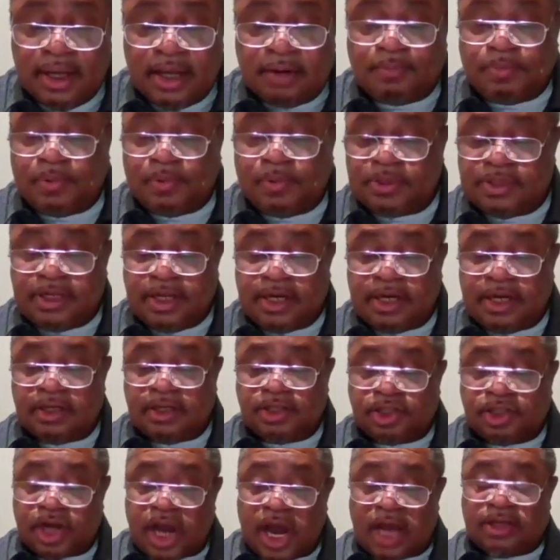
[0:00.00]
It
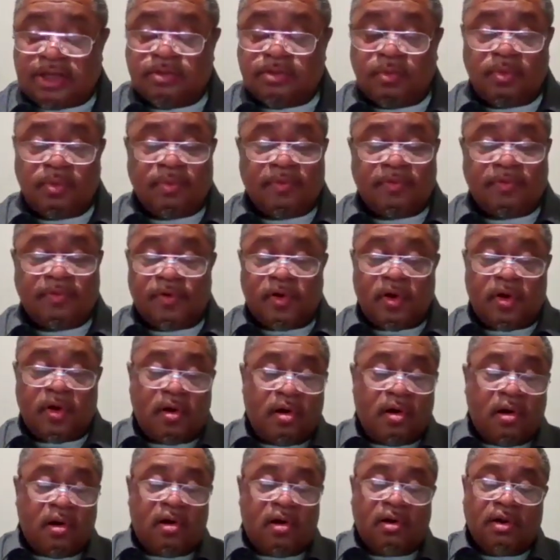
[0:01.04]
presented Joshua
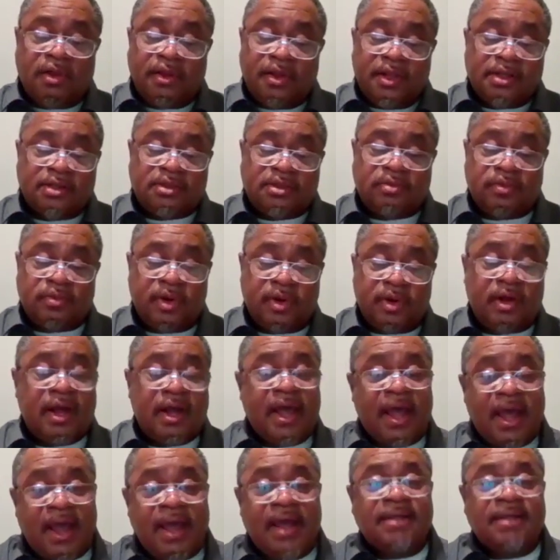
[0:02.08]
before all of Israel
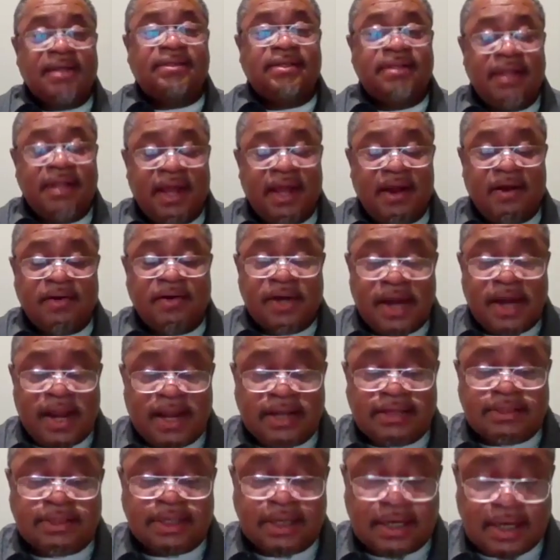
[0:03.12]
as their
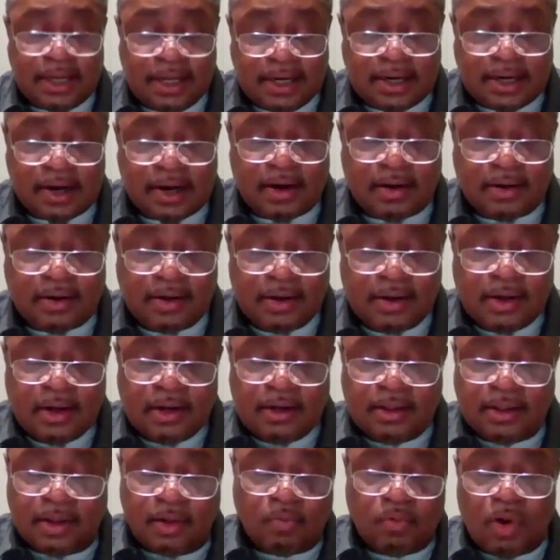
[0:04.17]
next leader,
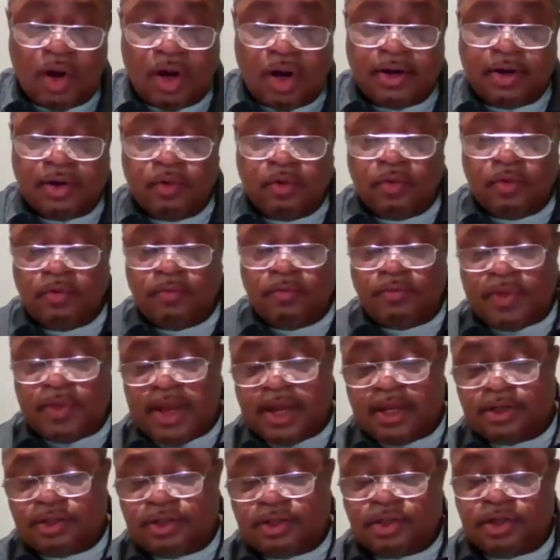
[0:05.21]
the one whom
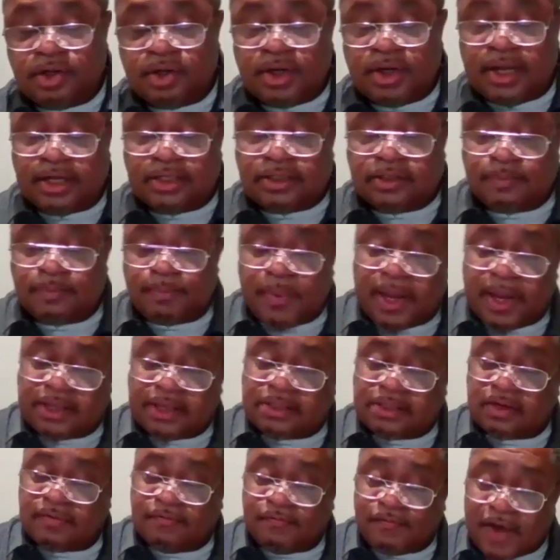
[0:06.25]
they should
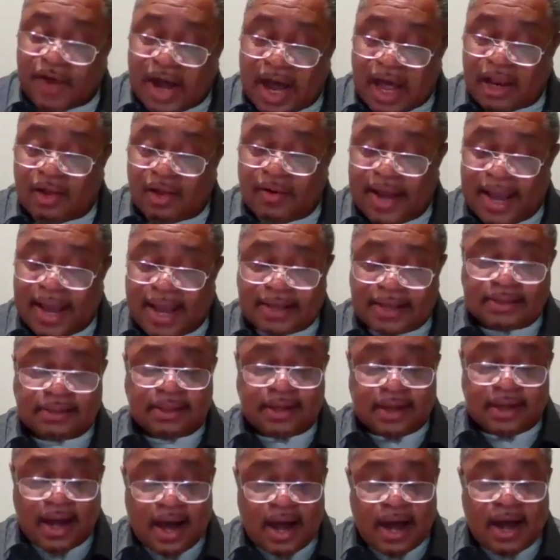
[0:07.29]
expect to follow as
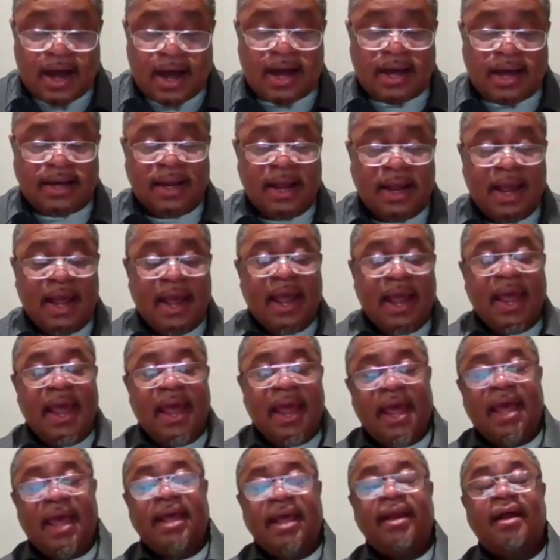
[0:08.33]
God
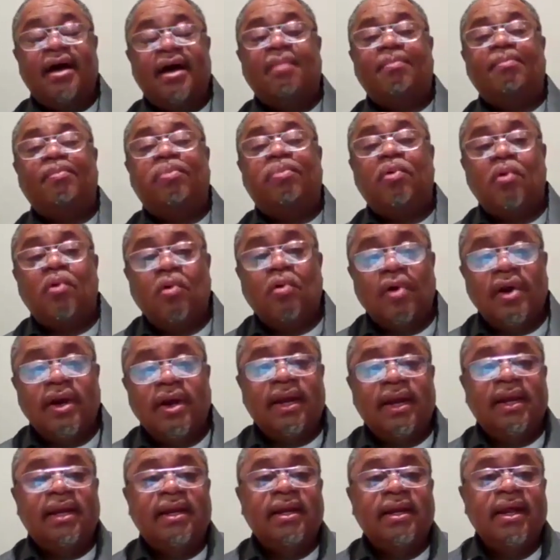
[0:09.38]
had
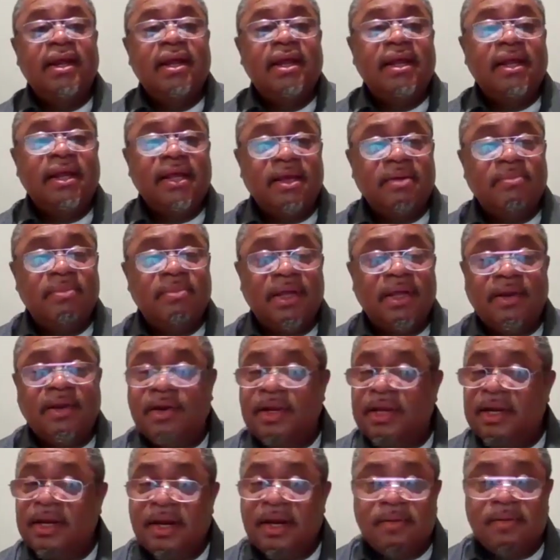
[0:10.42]
appointed him
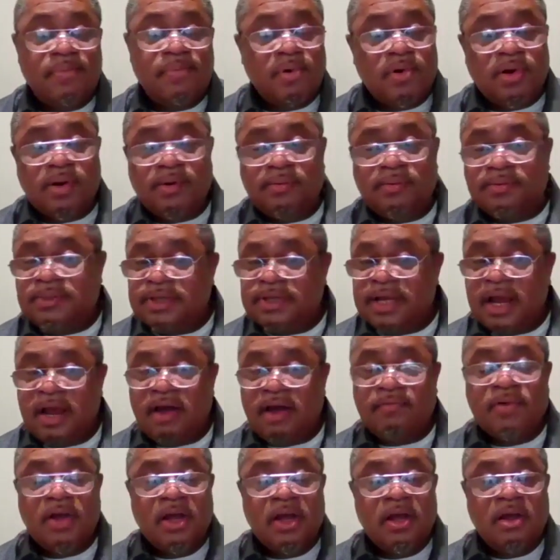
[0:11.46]
leader. He didn't appoint
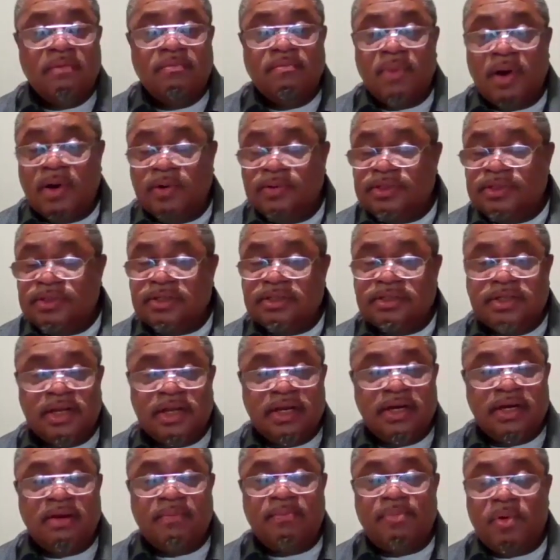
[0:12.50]
himself. Moses
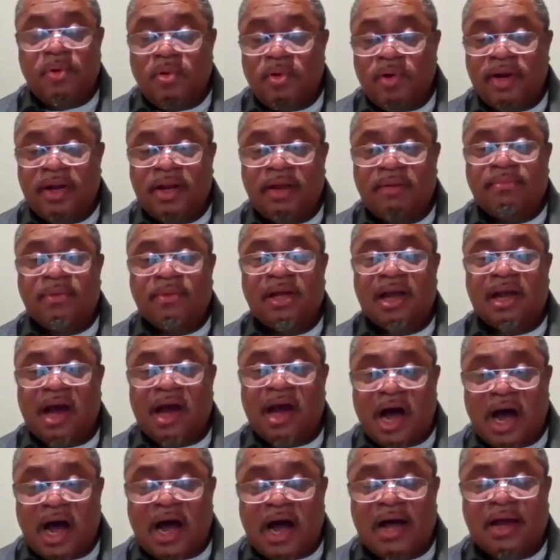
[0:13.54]
didn't appoint him.
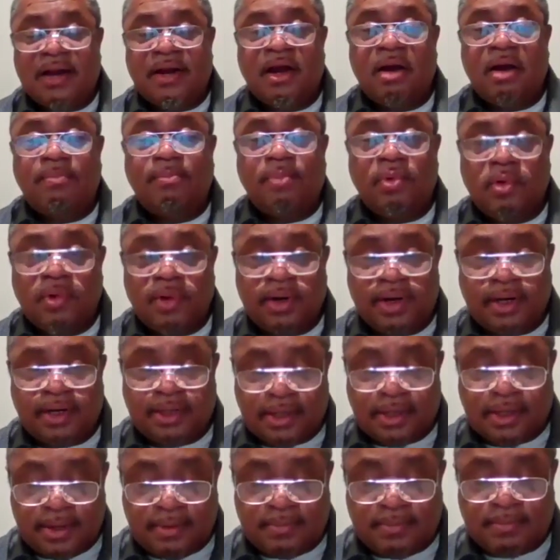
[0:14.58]
God appointed
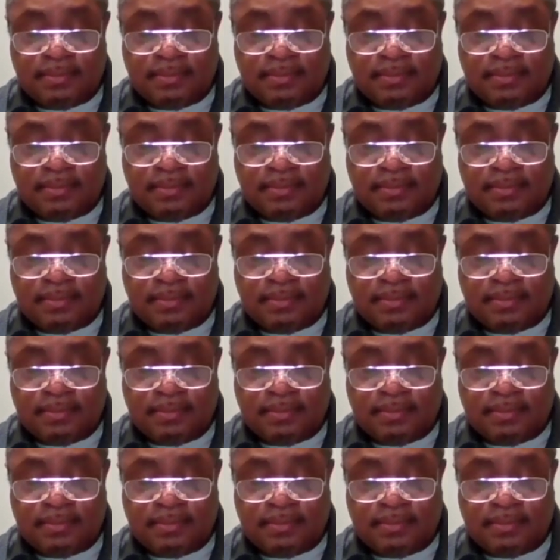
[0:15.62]
him.